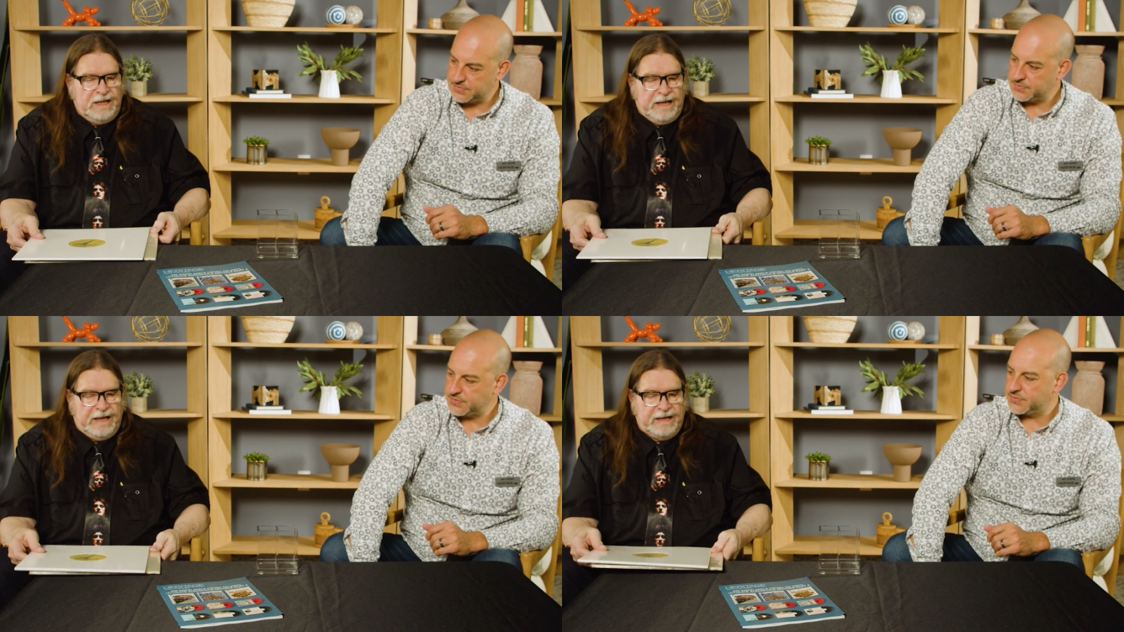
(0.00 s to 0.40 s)

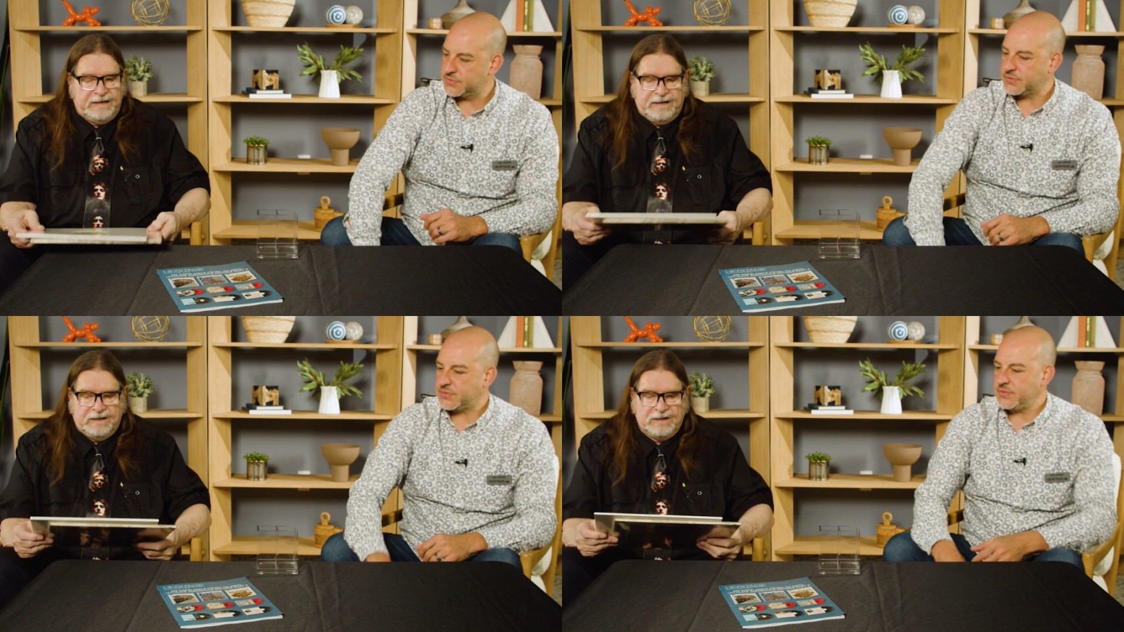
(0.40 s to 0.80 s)

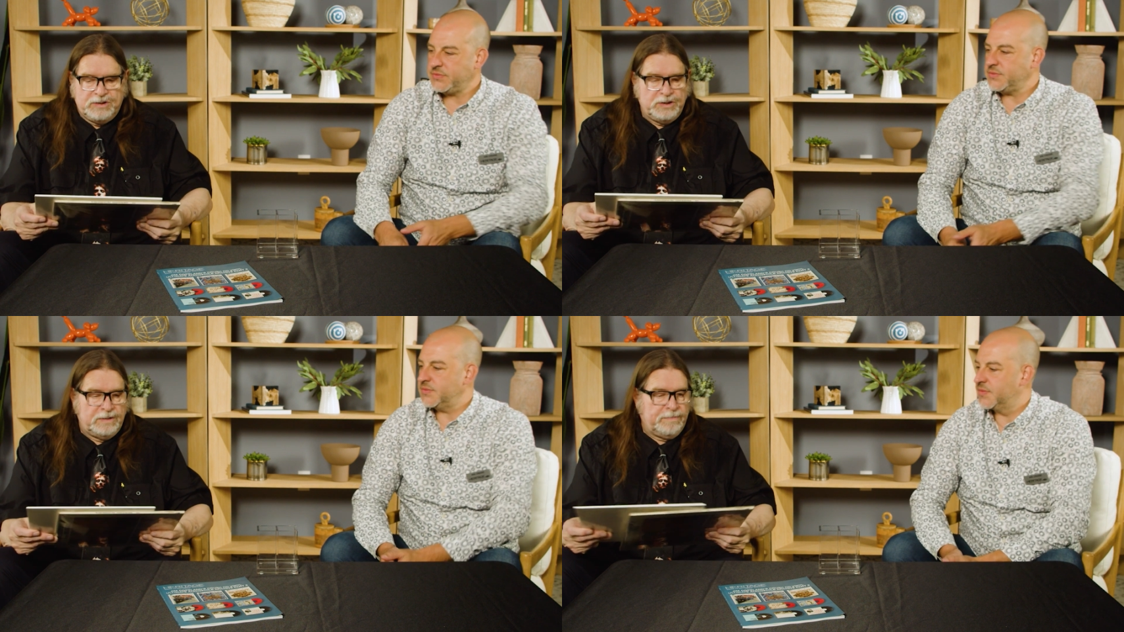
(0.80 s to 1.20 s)
Speaker 1: And
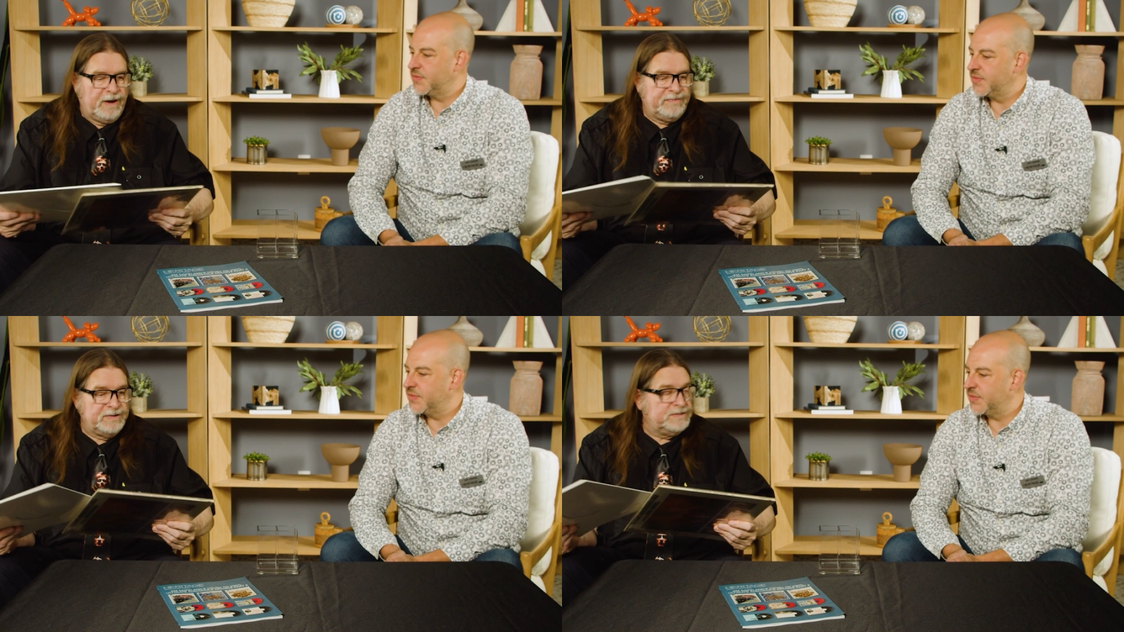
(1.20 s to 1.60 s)
should have
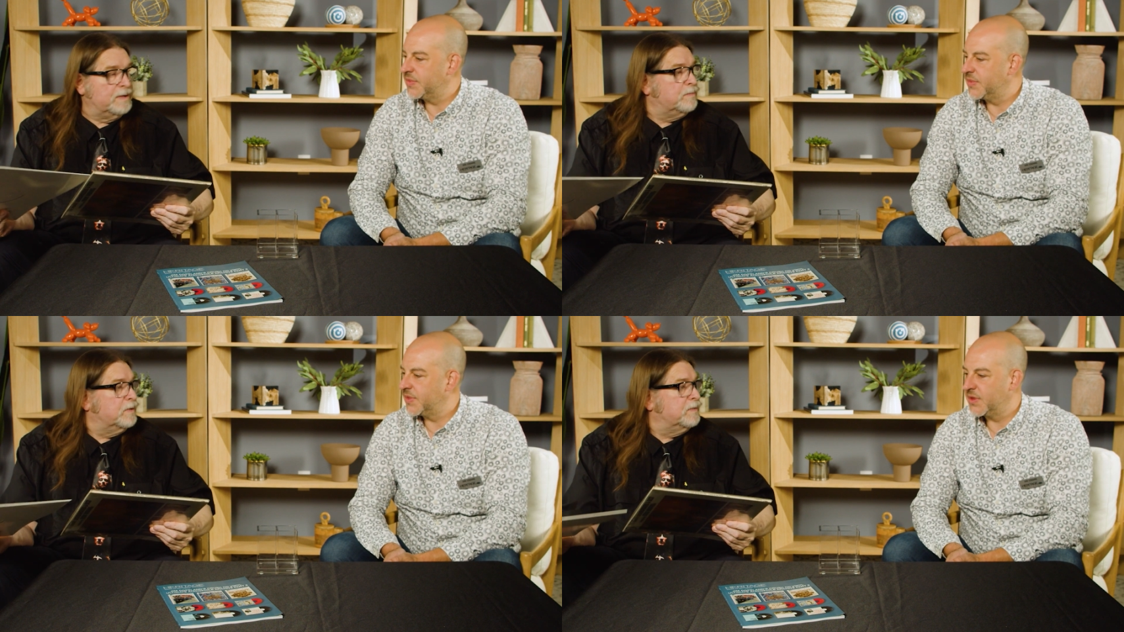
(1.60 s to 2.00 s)
brought this
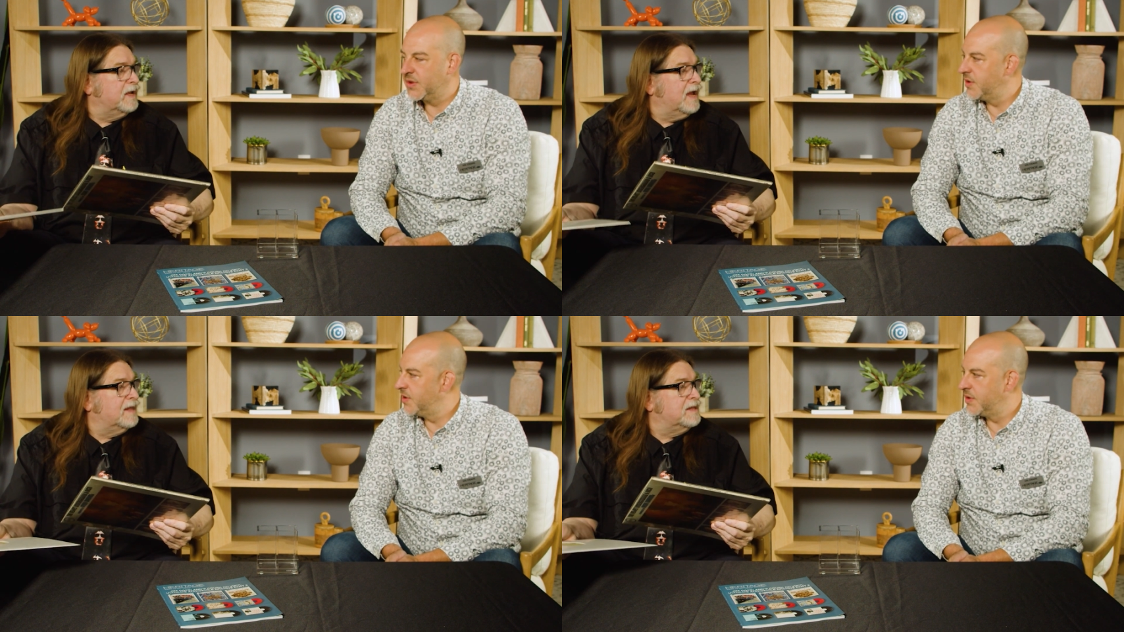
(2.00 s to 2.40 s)
up when we
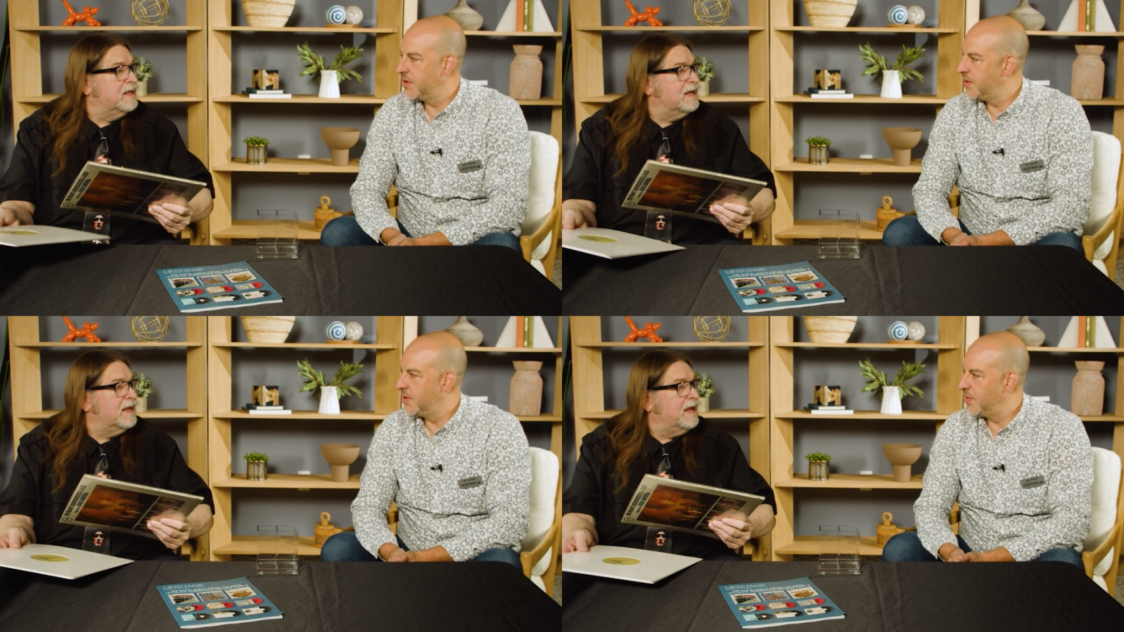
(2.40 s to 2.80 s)
had
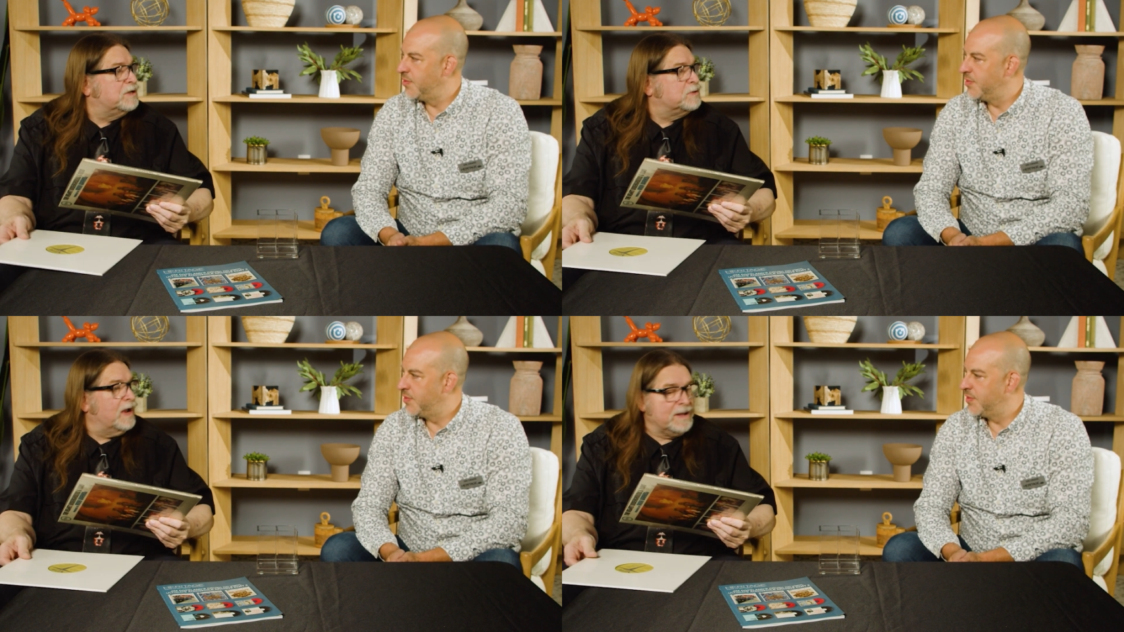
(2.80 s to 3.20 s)
the uh, 8
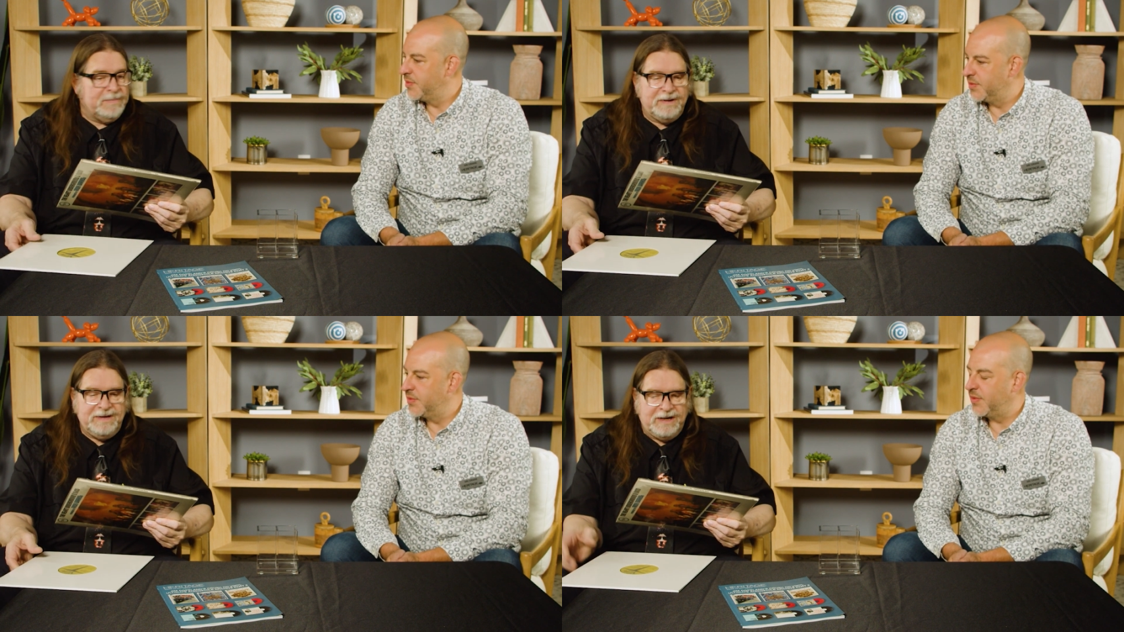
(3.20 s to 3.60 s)
track,
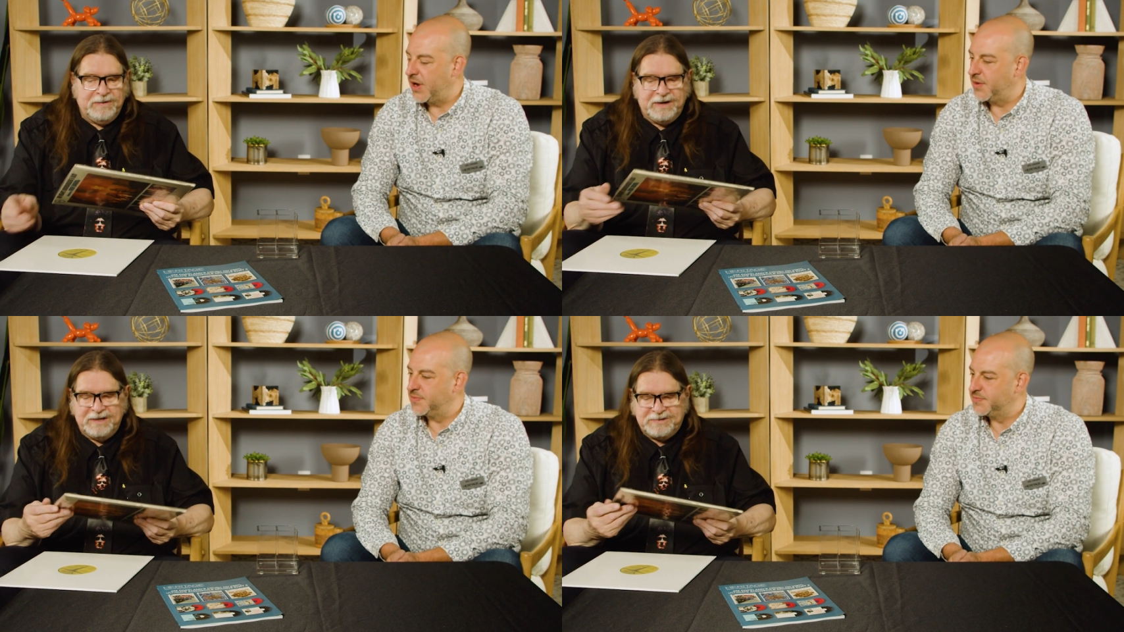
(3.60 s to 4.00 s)
but here
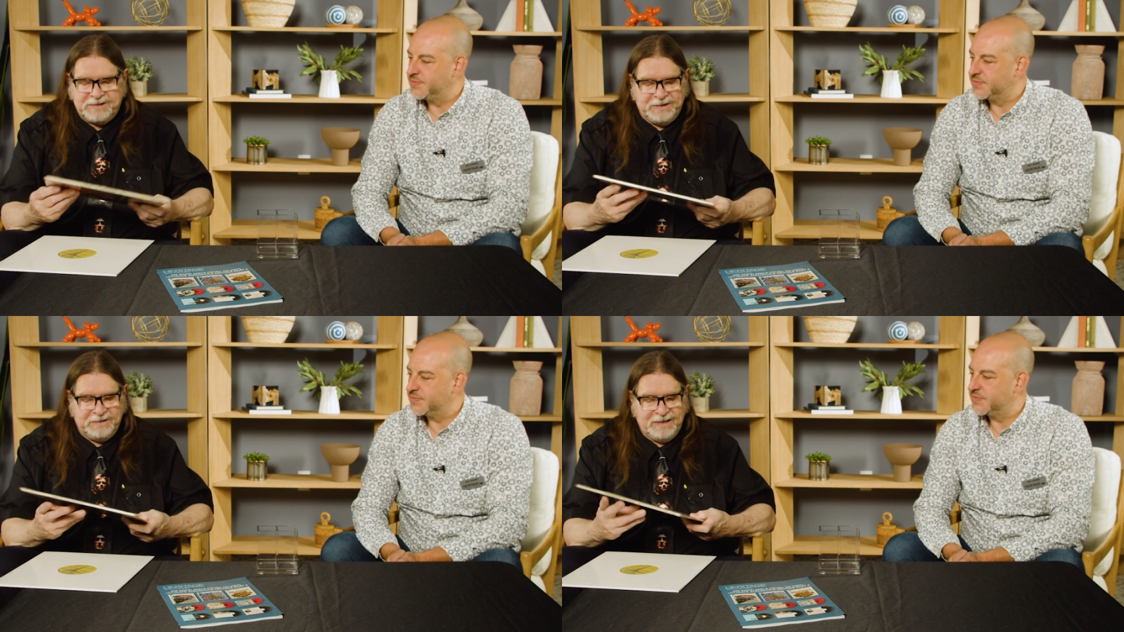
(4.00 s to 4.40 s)
it is
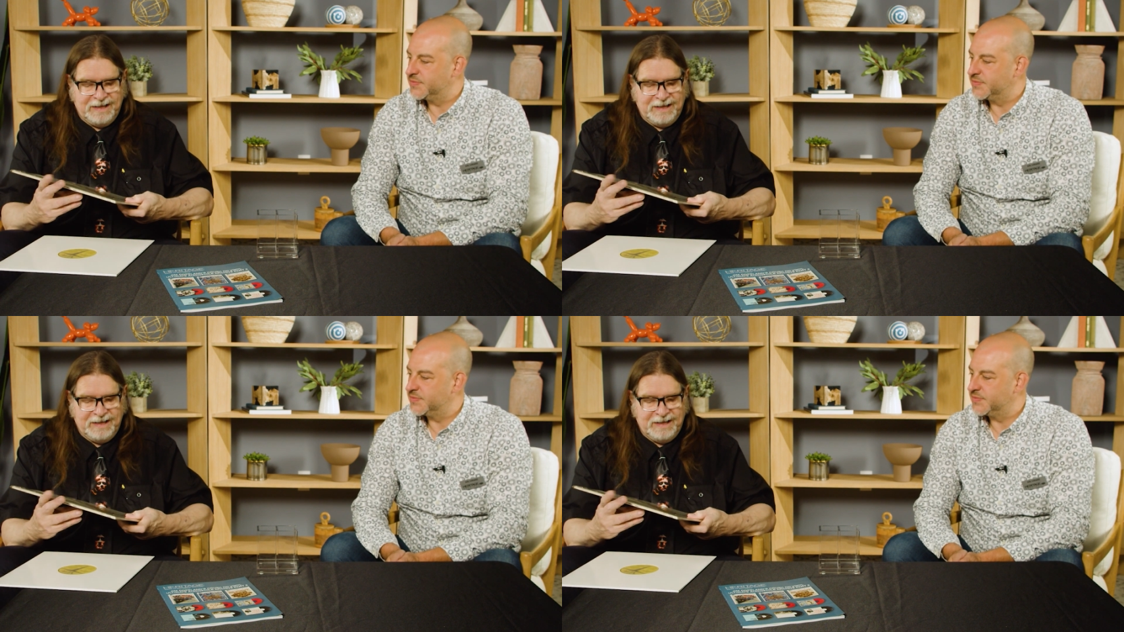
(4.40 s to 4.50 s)
still